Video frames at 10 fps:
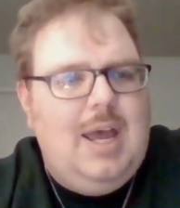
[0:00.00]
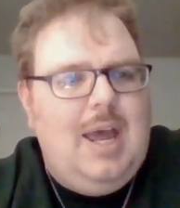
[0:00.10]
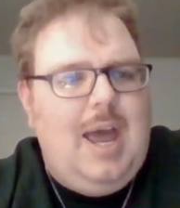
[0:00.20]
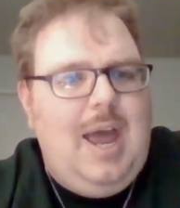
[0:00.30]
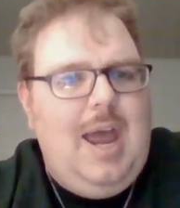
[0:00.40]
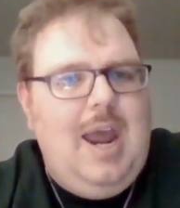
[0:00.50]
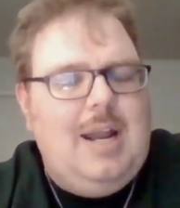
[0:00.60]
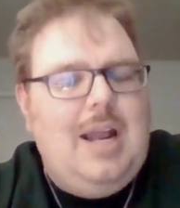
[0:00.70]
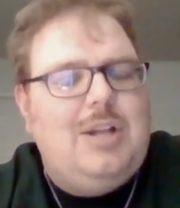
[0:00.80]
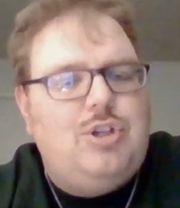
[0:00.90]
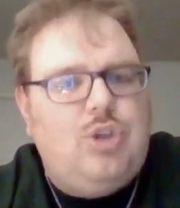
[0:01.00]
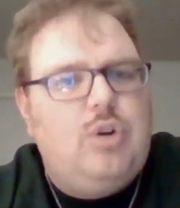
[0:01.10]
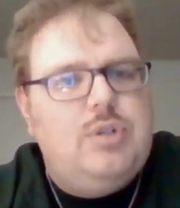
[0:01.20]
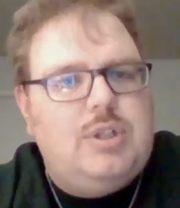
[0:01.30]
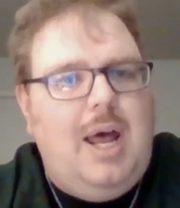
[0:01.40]
And it
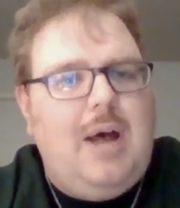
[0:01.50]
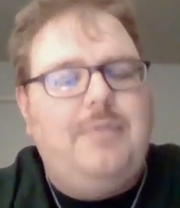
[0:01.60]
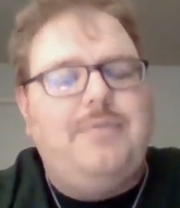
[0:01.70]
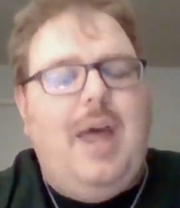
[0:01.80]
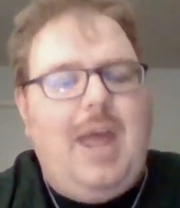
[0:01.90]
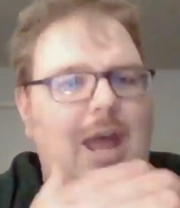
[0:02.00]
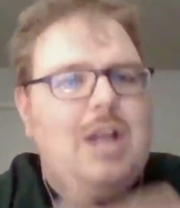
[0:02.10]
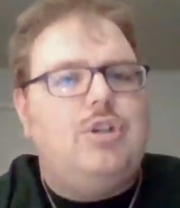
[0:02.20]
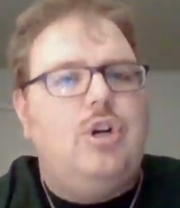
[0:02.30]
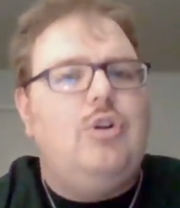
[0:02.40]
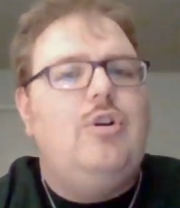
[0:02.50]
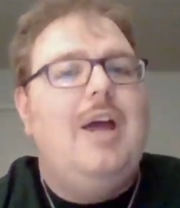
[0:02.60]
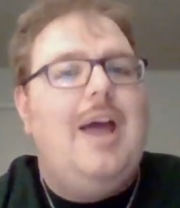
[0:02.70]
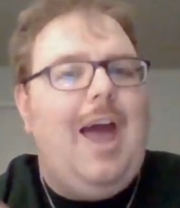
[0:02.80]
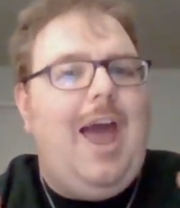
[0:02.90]
turns out that Enter
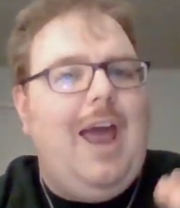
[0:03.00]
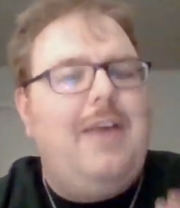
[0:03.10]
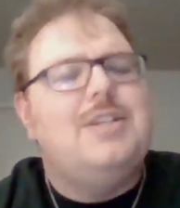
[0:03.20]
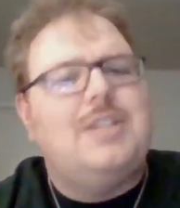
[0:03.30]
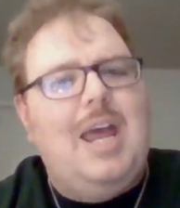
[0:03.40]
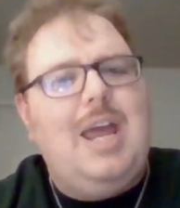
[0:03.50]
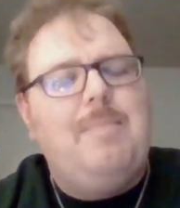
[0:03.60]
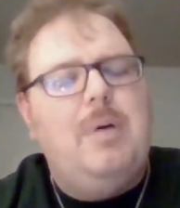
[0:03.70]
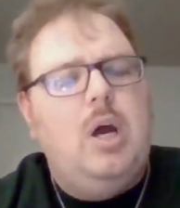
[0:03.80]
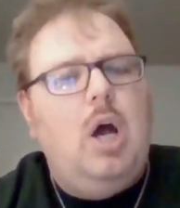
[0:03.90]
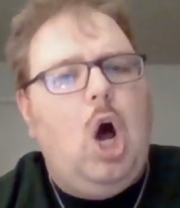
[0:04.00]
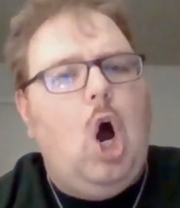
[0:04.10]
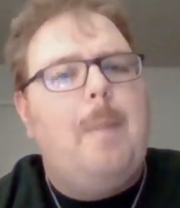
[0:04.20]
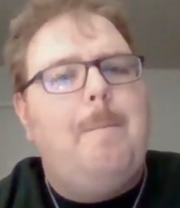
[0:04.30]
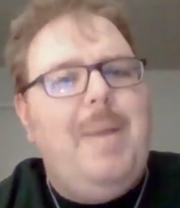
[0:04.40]
and Escape
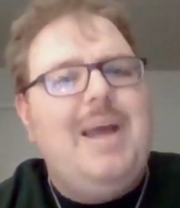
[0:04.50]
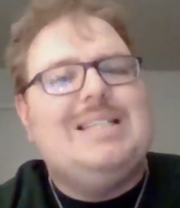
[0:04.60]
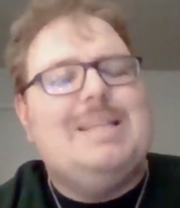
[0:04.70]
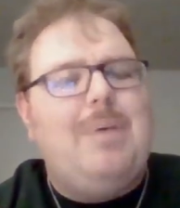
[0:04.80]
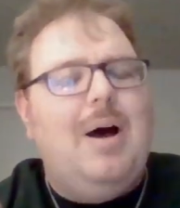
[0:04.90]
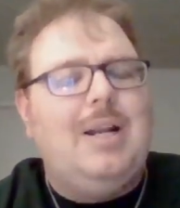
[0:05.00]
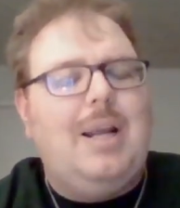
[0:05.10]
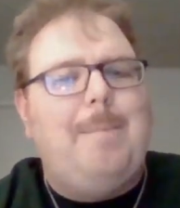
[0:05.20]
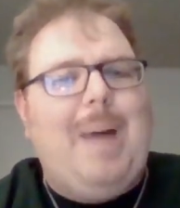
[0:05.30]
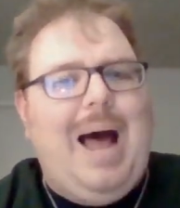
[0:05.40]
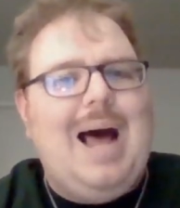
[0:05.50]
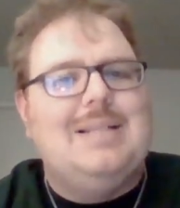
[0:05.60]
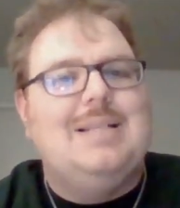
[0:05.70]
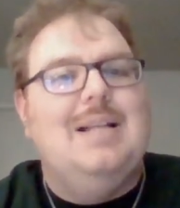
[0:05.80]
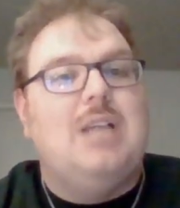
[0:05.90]
are based upon
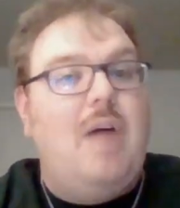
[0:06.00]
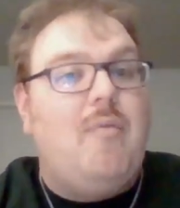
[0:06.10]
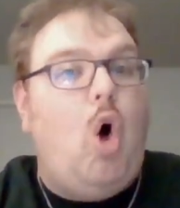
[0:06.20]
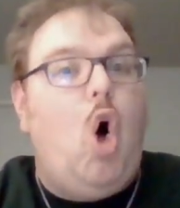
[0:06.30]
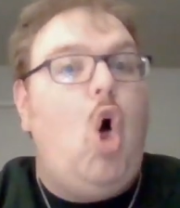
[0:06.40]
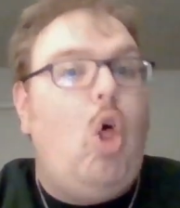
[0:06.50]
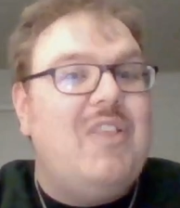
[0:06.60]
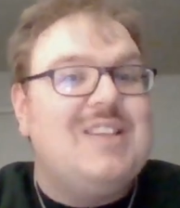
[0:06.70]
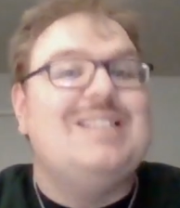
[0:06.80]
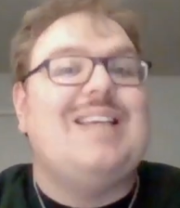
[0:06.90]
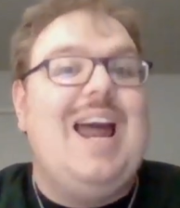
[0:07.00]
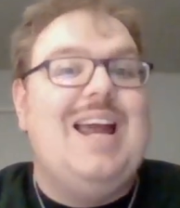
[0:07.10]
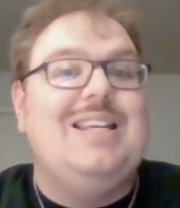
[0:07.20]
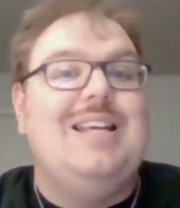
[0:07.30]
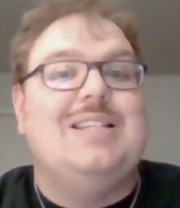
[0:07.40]
composites of all the
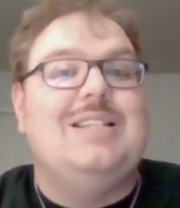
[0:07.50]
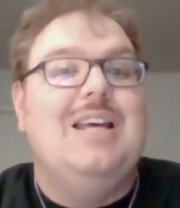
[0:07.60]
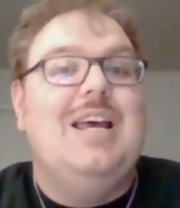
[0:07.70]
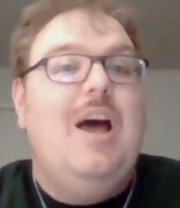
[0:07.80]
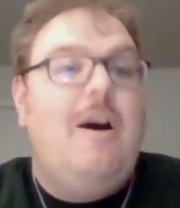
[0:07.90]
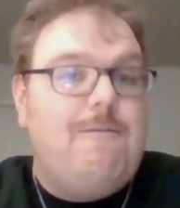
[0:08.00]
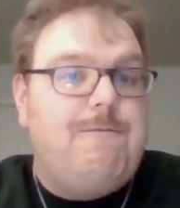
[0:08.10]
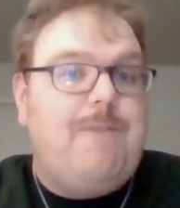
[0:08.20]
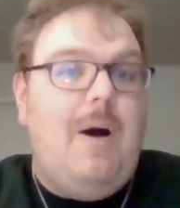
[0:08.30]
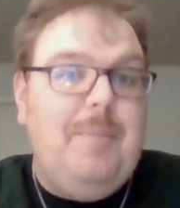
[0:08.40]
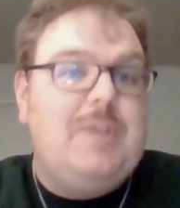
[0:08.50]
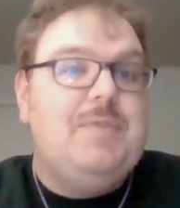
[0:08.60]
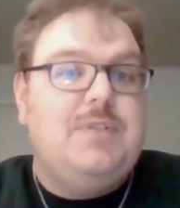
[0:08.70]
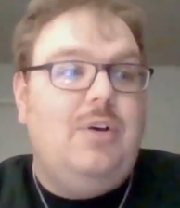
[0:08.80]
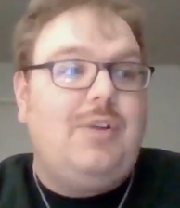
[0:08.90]
scientists from this
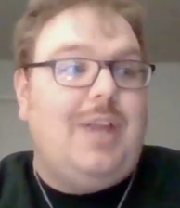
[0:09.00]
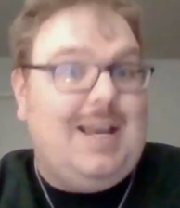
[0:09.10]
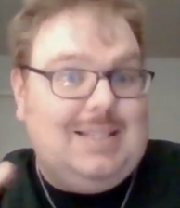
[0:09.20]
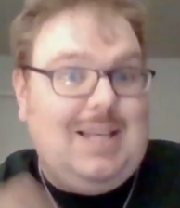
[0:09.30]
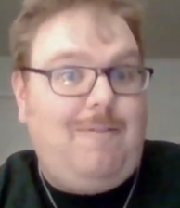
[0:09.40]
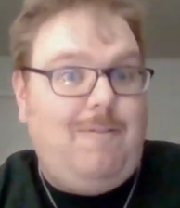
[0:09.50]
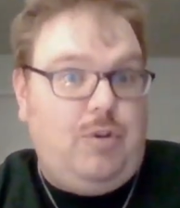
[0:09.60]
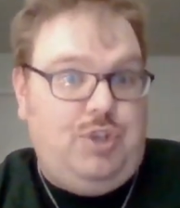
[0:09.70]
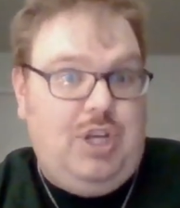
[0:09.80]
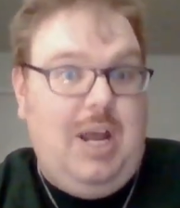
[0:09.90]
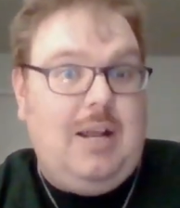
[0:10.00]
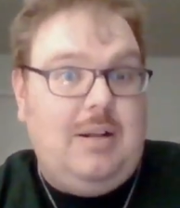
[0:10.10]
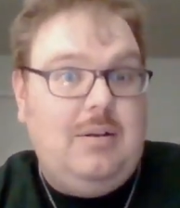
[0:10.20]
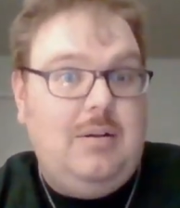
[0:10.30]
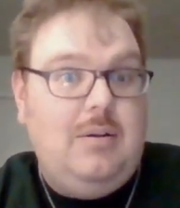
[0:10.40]
facility except for Jin
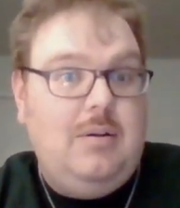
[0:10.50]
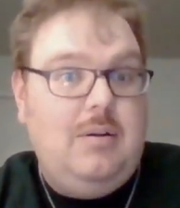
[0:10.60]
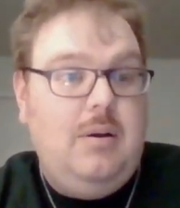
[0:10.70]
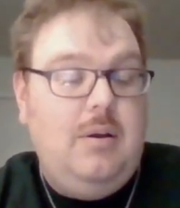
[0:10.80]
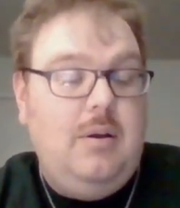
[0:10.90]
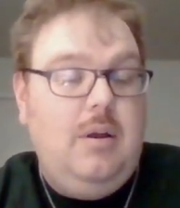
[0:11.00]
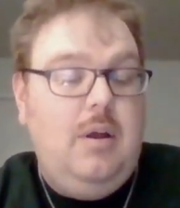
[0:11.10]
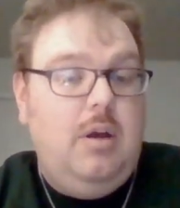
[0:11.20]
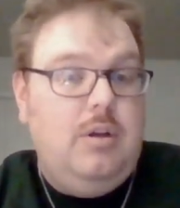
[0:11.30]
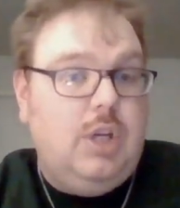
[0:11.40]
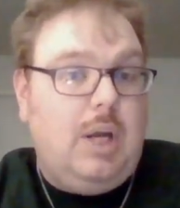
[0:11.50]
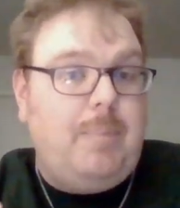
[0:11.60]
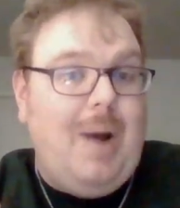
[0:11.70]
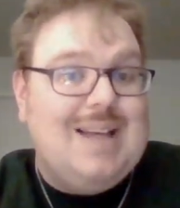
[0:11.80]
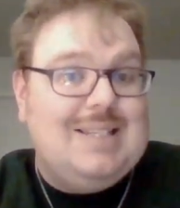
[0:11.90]
to
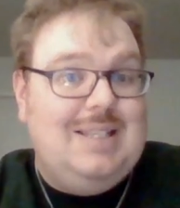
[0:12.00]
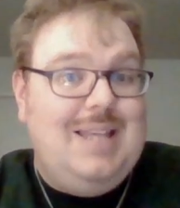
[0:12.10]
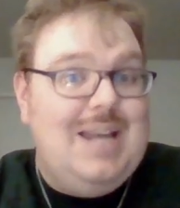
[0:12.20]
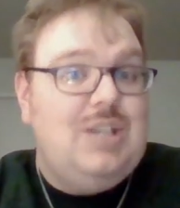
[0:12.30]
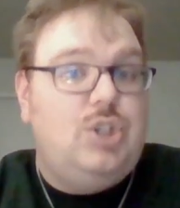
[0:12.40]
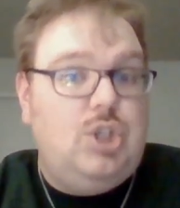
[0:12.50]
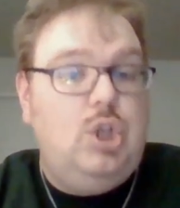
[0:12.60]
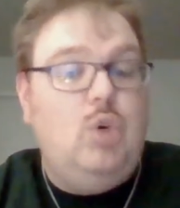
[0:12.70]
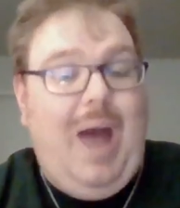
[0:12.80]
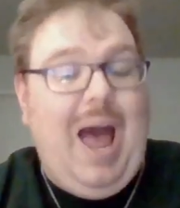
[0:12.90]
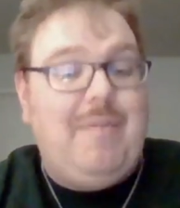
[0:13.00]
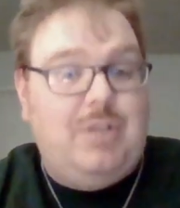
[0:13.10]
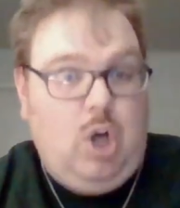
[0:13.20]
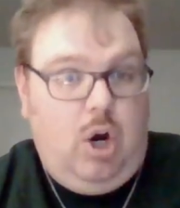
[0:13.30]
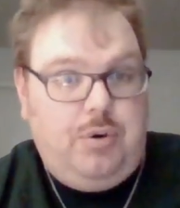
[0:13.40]
comprise these two
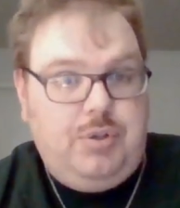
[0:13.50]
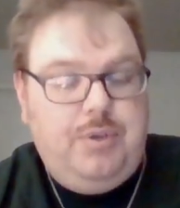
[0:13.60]
avatars.